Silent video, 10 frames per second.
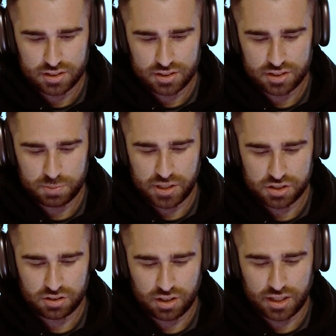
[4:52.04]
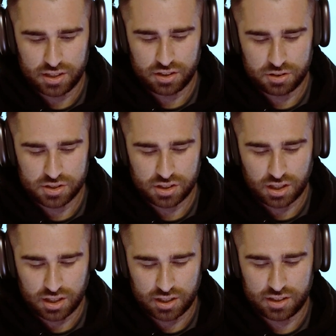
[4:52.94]
Spatial audio is
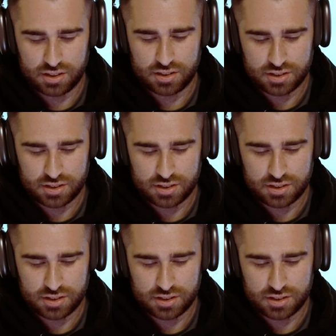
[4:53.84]
on.